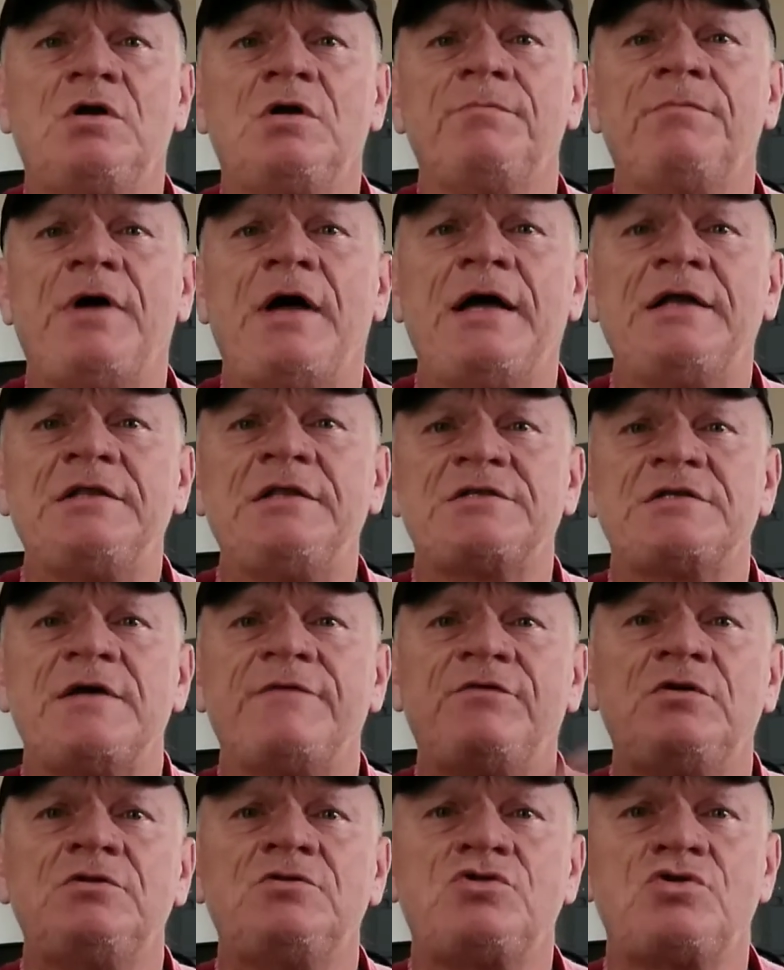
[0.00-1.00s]
combine
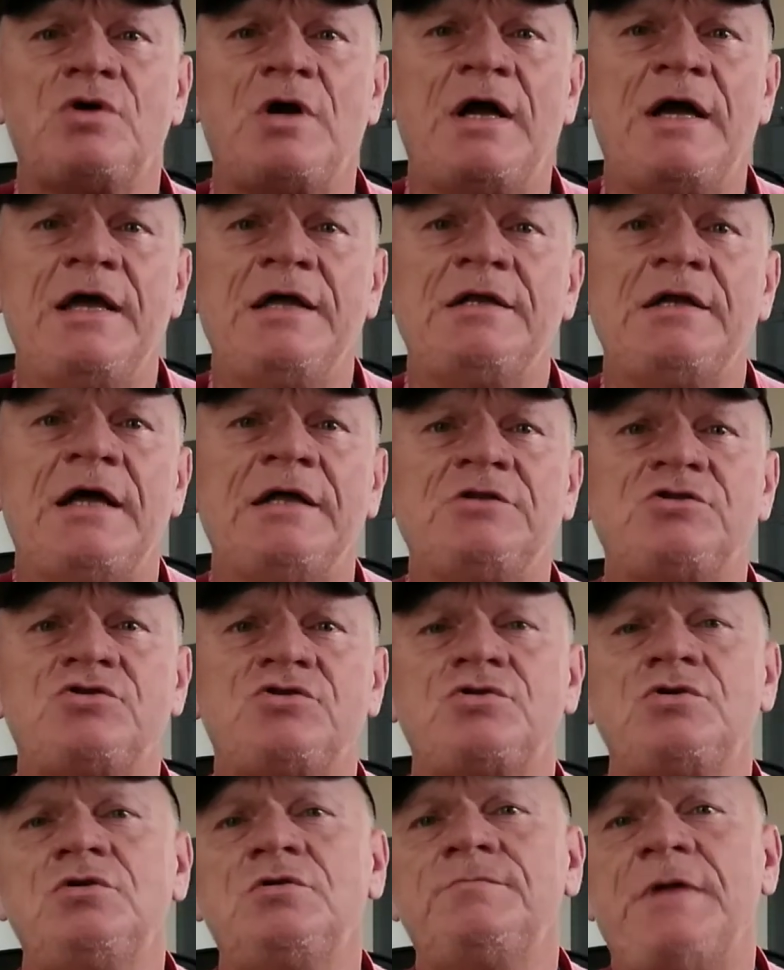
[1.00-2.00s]
several tried and
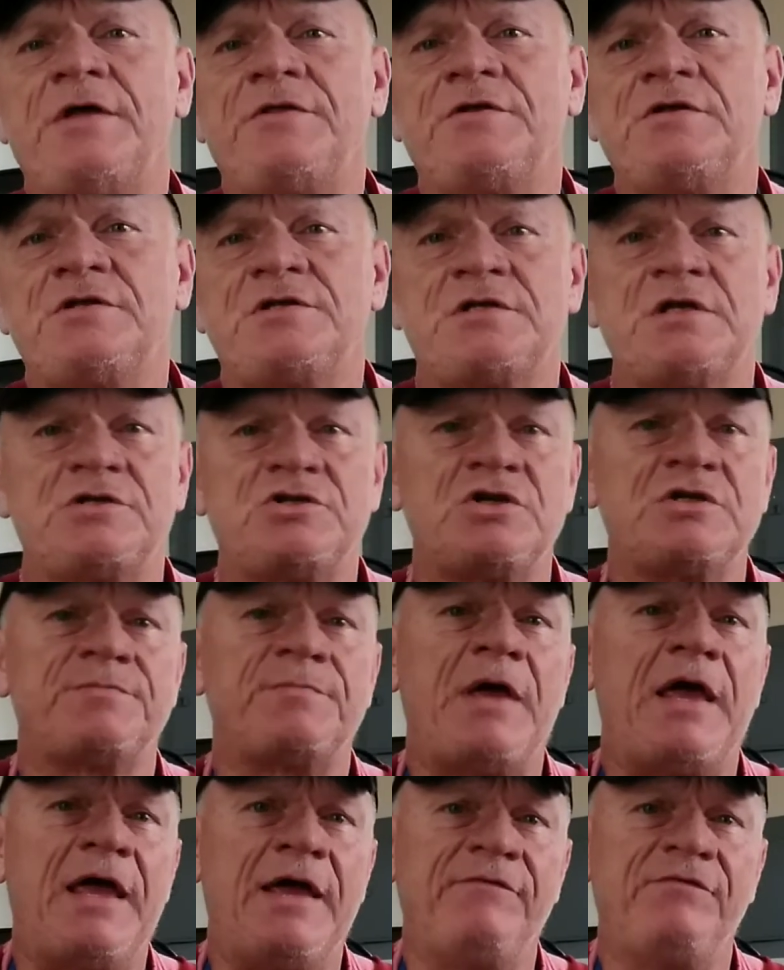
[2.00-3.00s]
true methods, such as
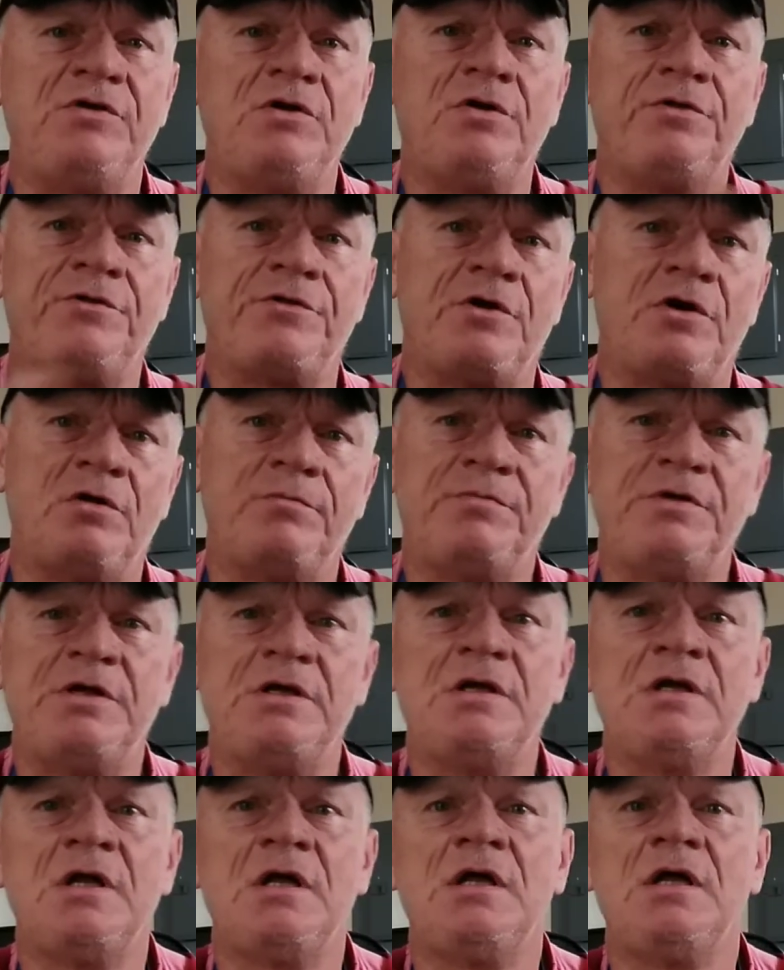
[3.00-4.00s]
behavioral therapy,